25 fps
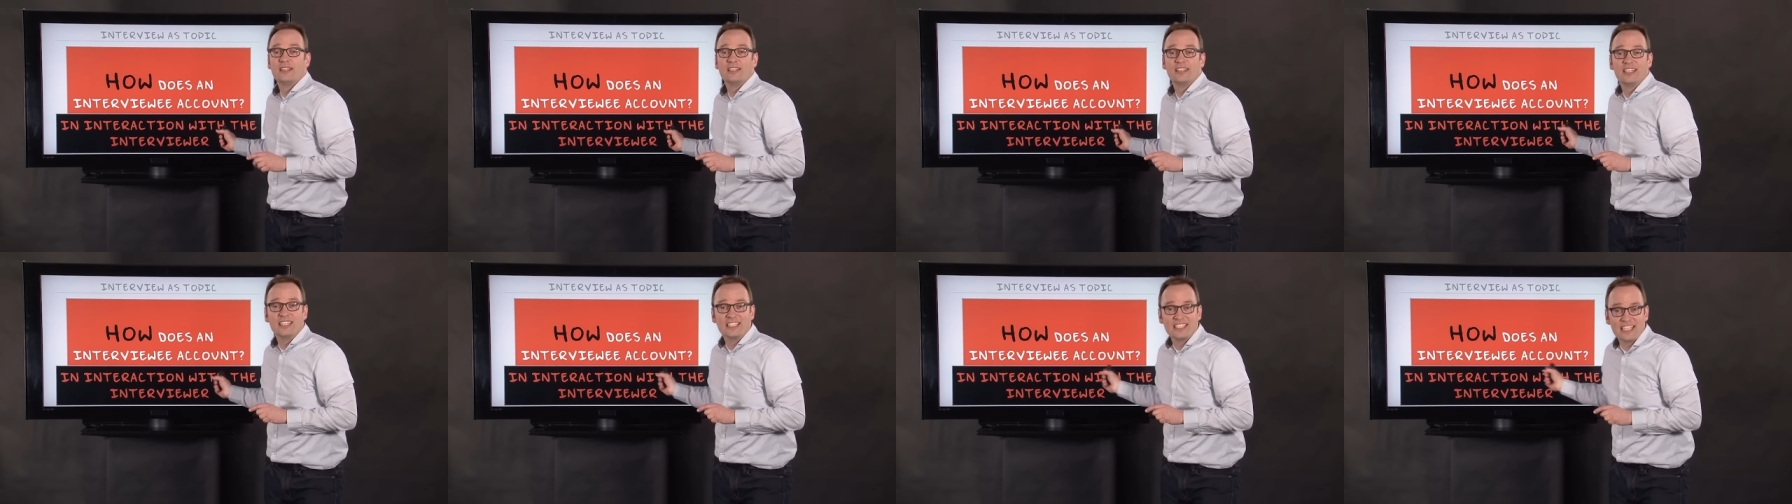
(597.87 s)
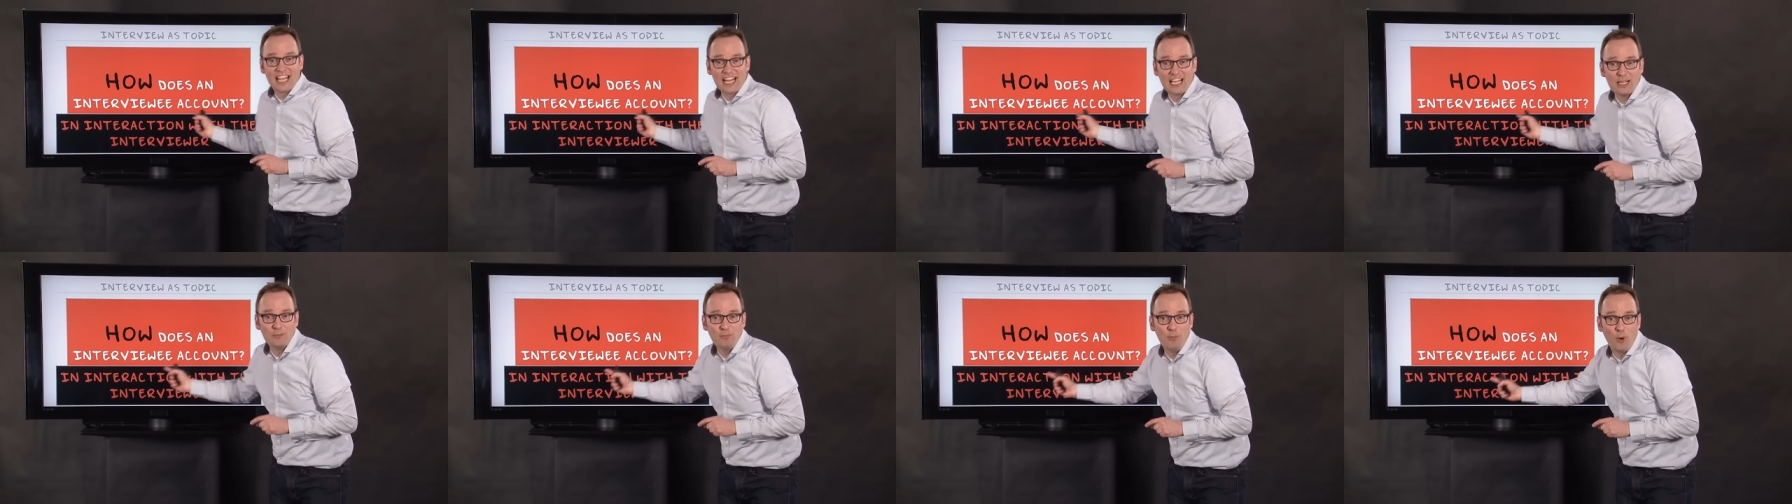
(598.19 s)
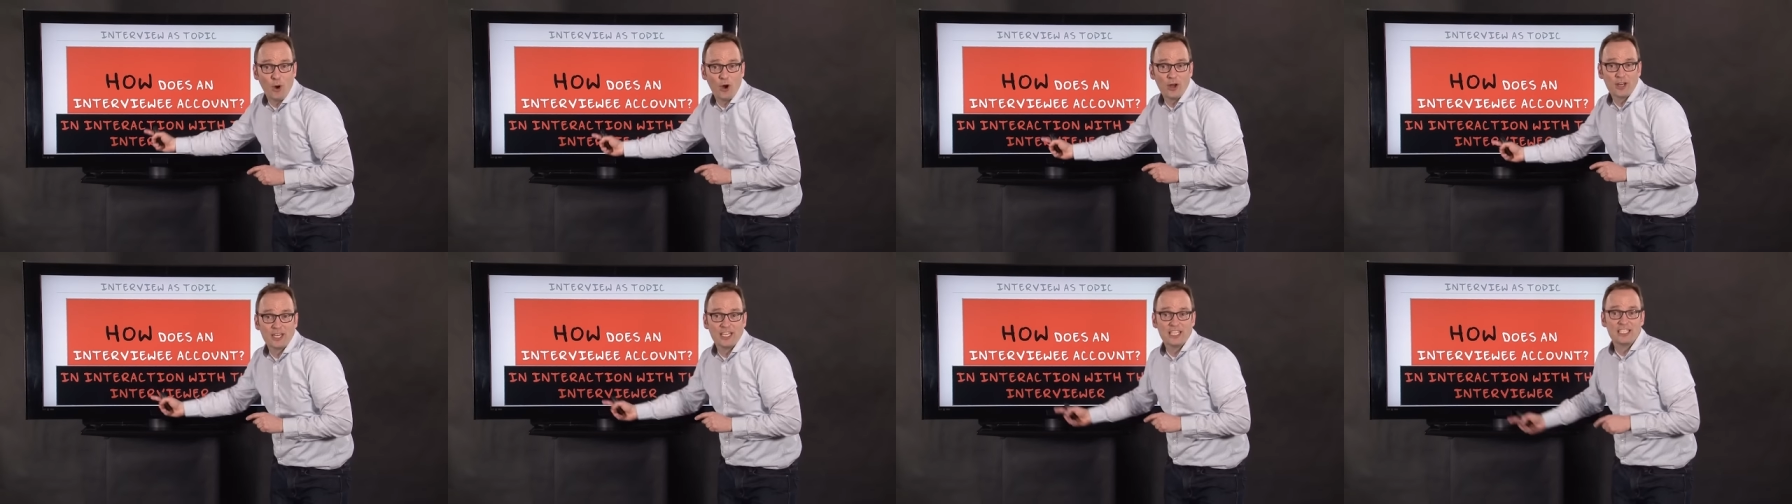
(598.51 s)
The second
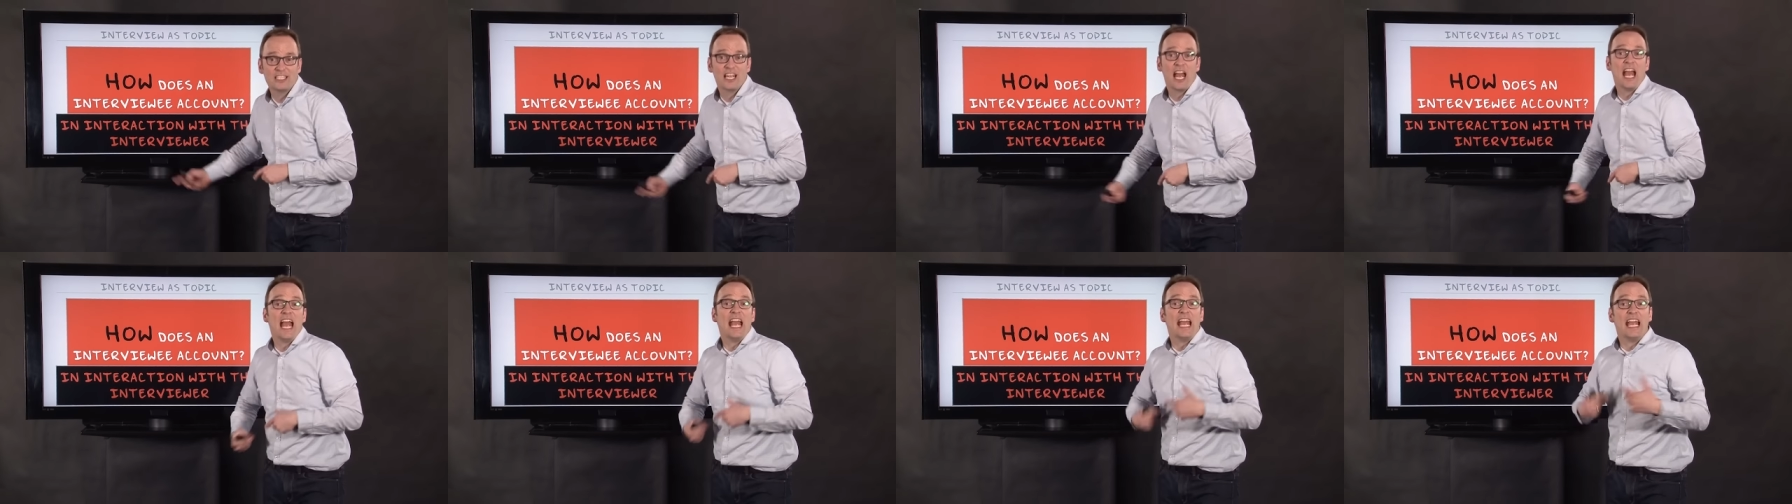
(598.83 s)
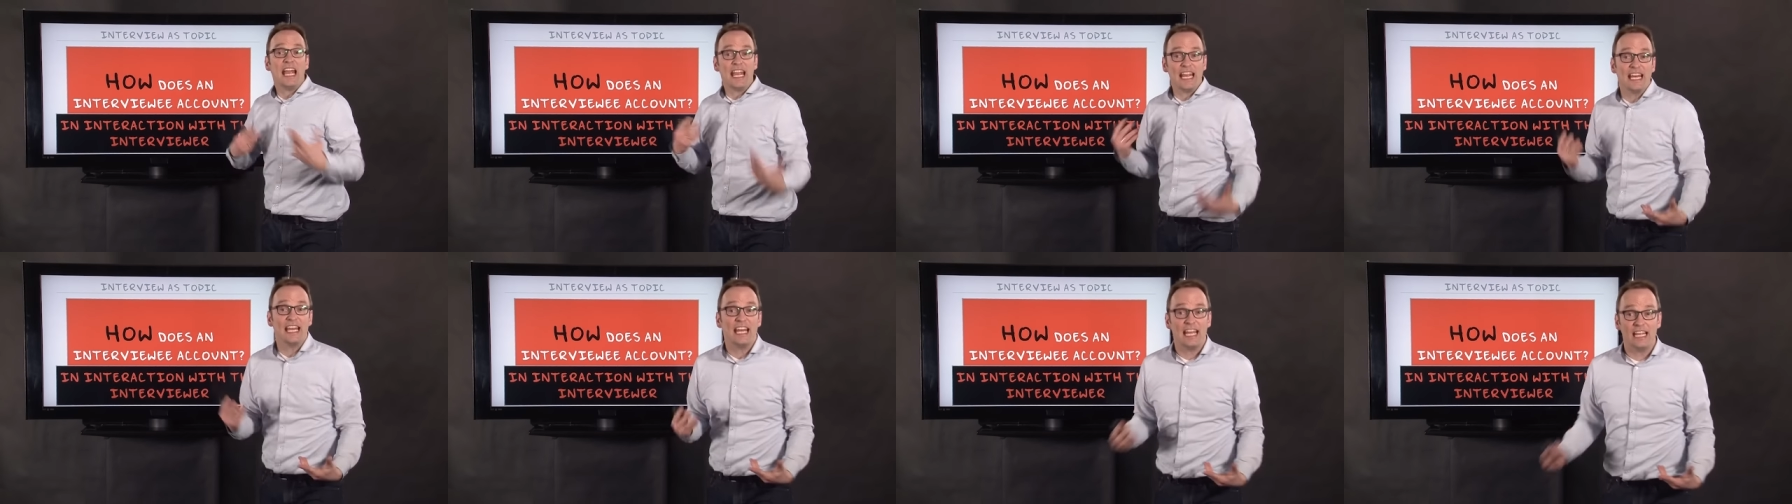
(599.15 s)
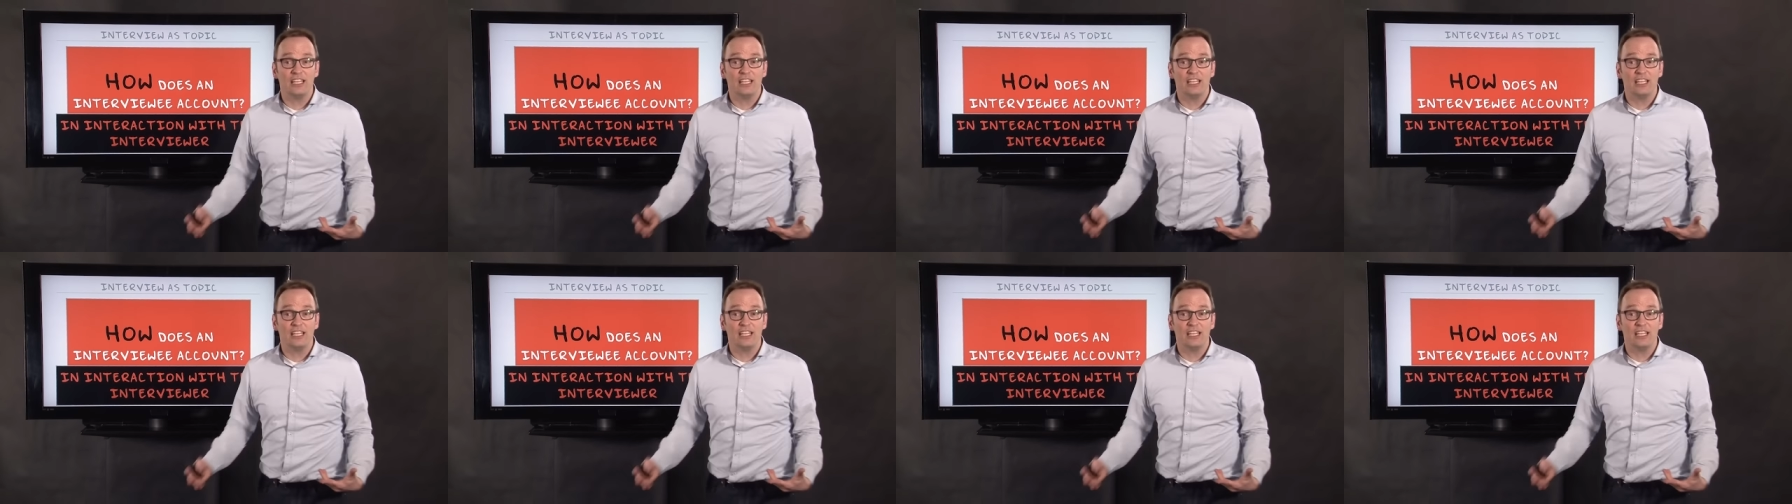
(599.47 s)
part is in